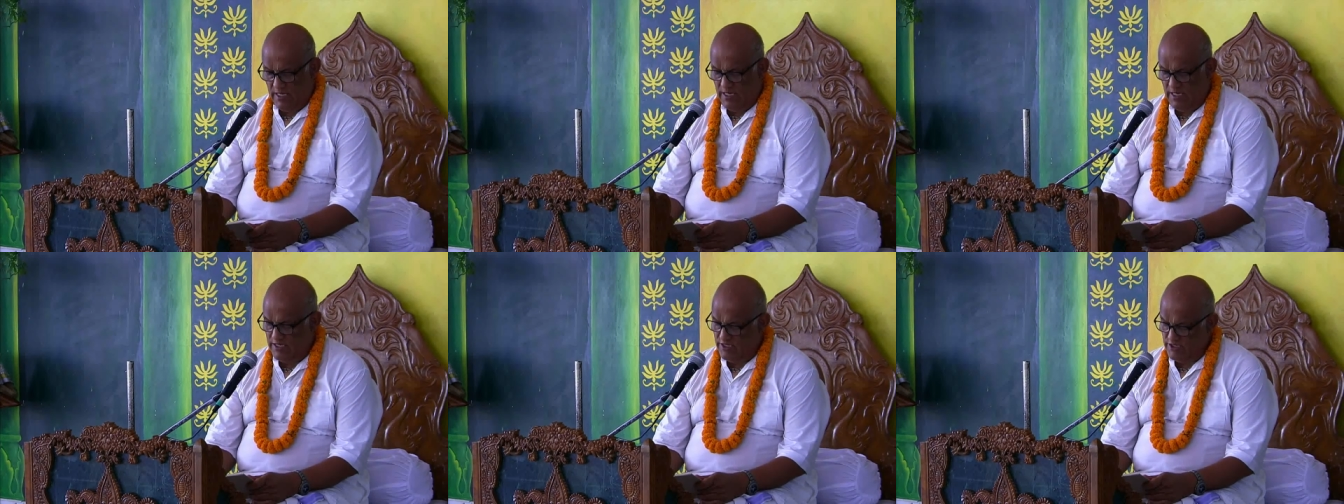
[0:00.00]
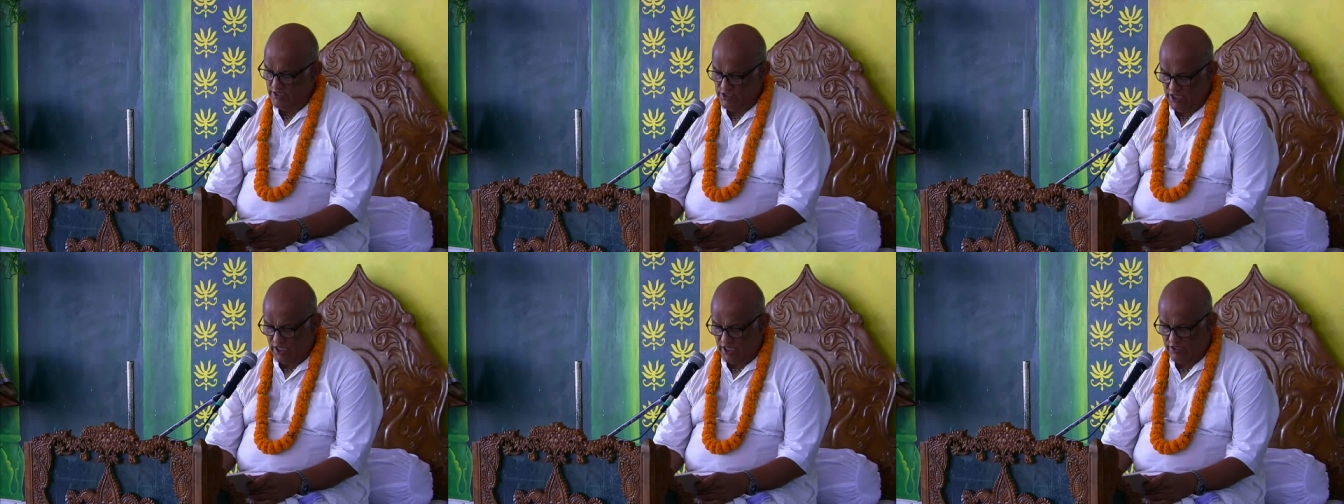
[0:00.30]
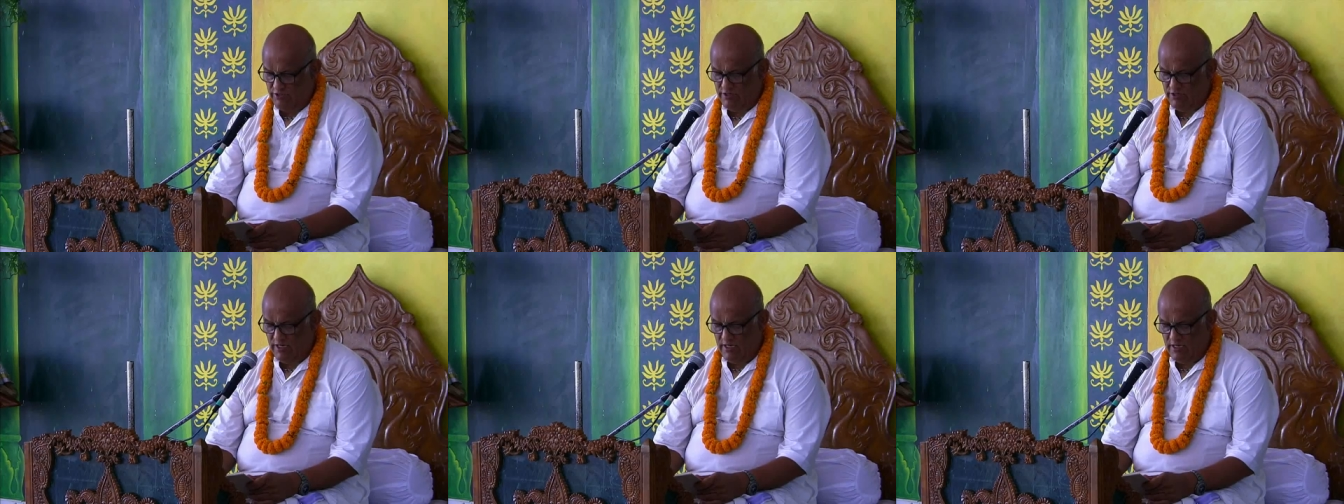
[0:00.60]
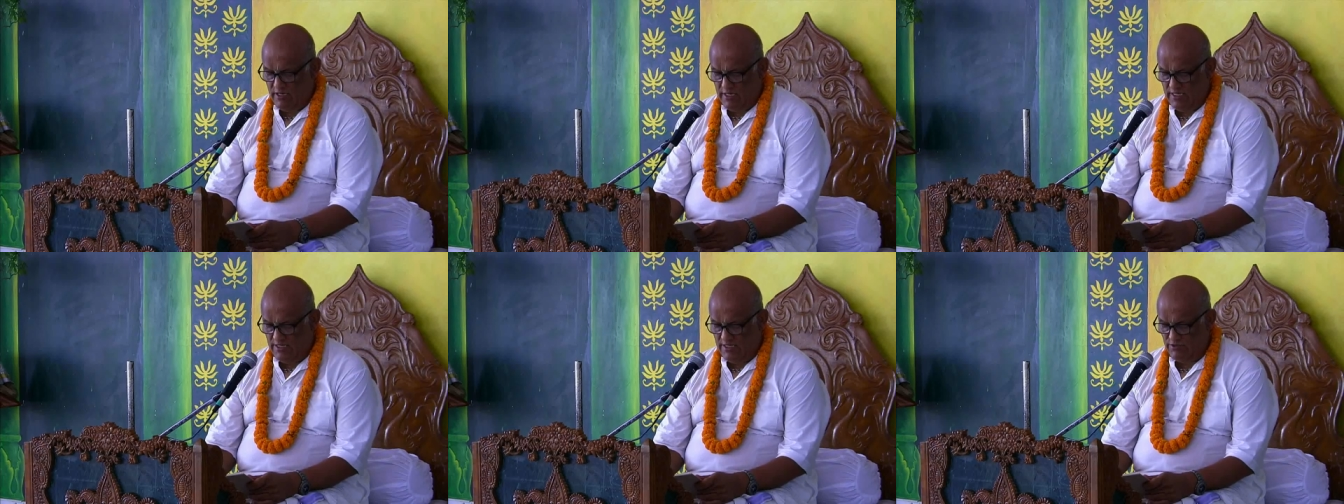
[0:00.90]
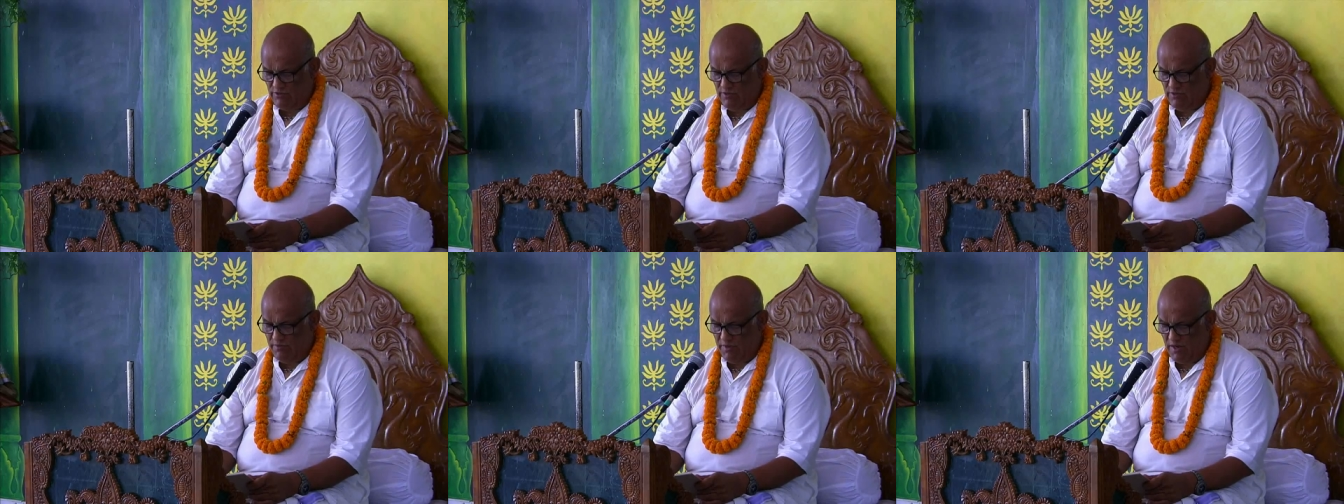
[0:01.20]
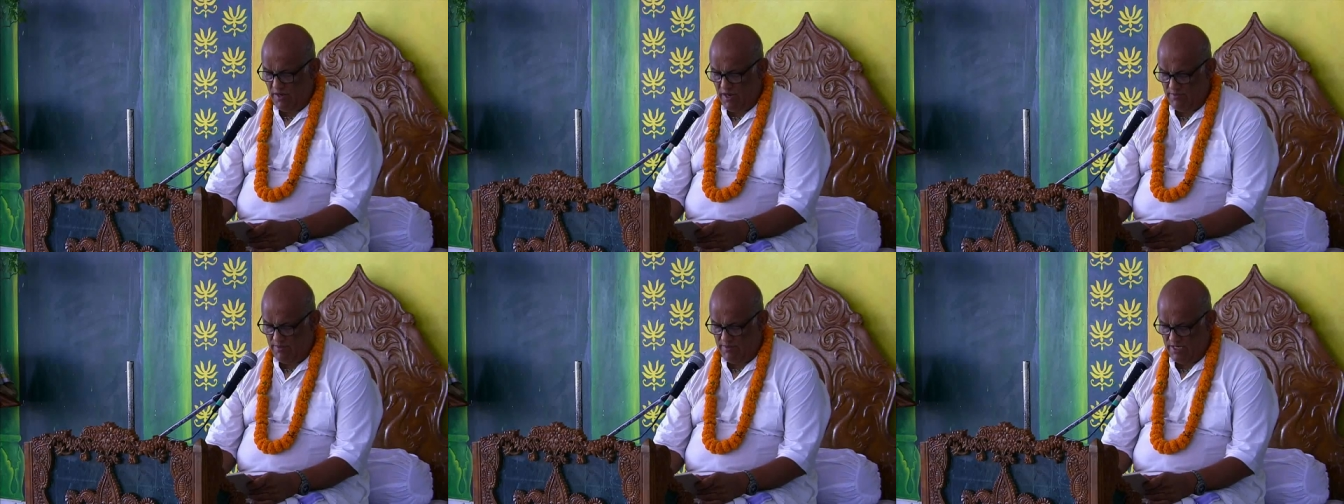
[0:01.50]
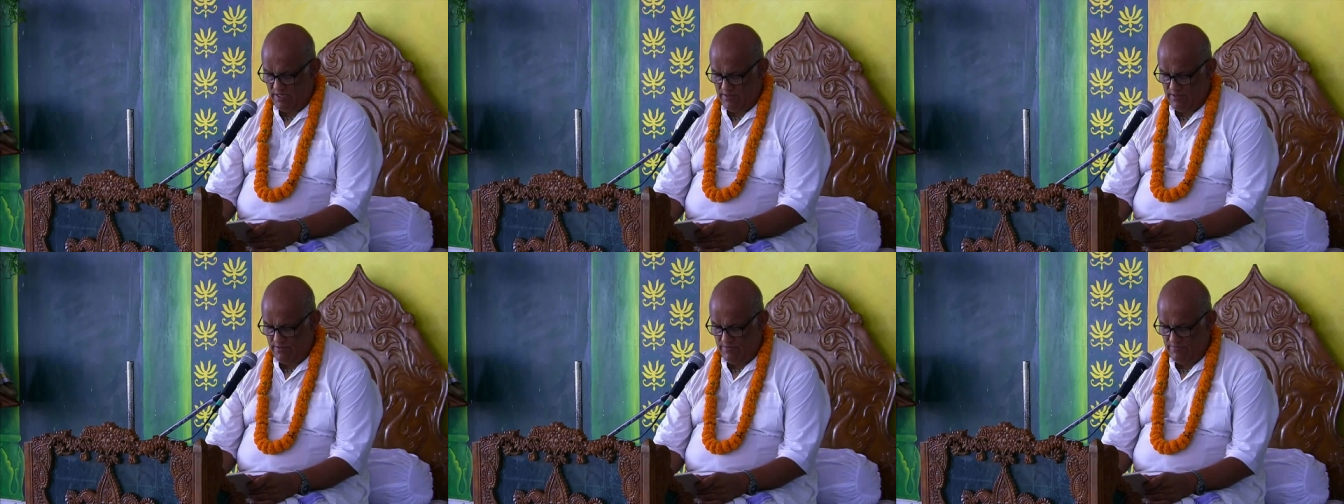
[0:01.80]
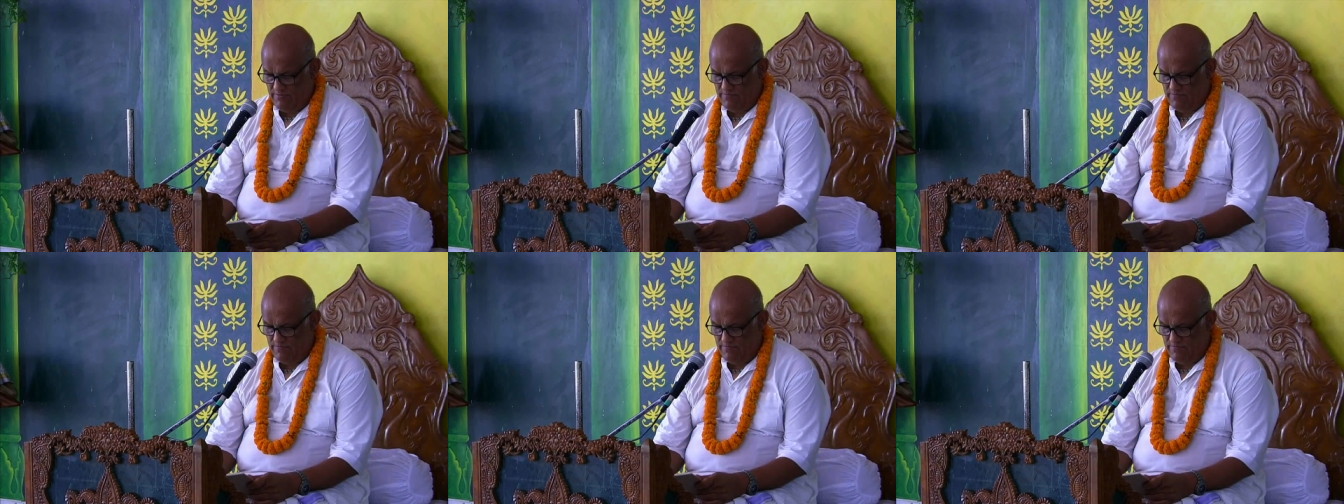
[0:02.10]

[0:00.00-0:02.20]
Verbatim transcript: and a Kshatriya into a Brahmana.